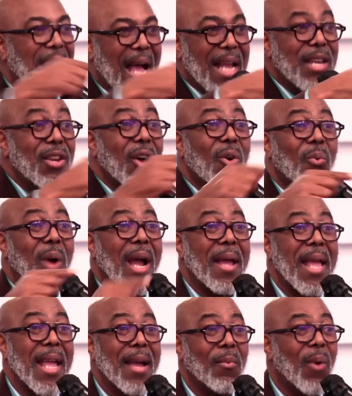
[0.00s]
I know where I
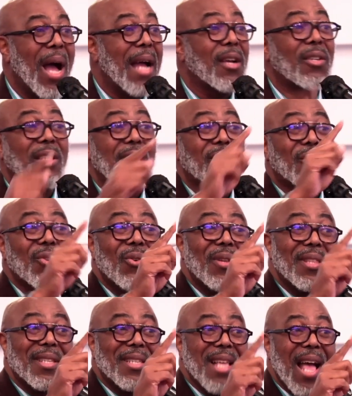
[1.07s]
am. Why? Because I saw the
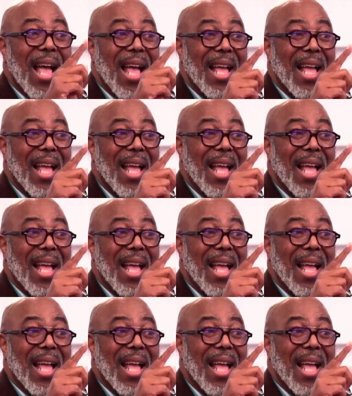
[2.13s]
sign.